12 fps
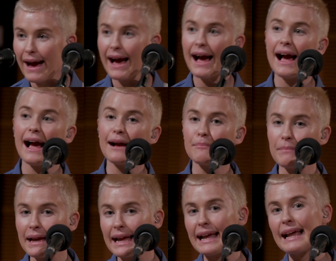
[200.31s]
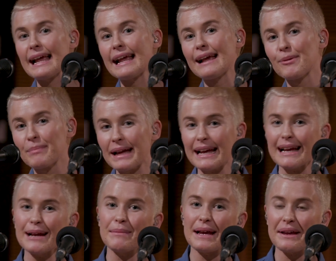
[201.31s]
Blue Sky is a good song to
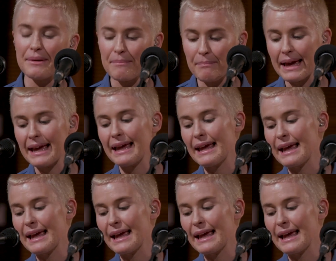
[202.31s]
put on when,